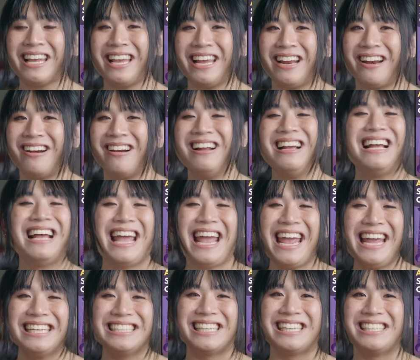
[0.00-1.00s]
here
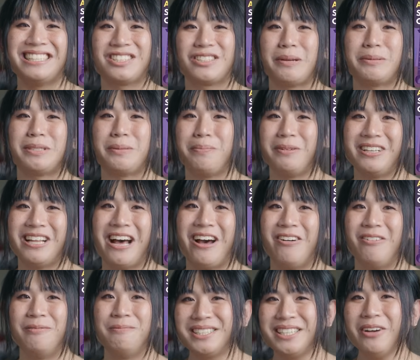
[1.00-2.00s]
and in the description
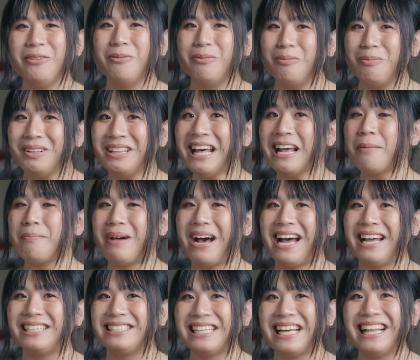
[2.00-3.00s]
below. So with that in
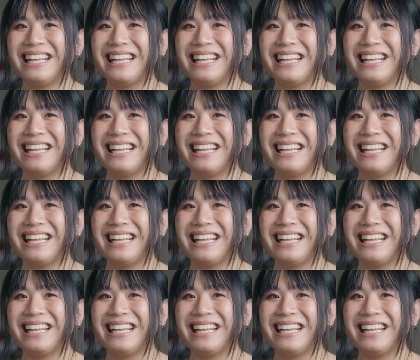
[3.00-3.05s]
mind,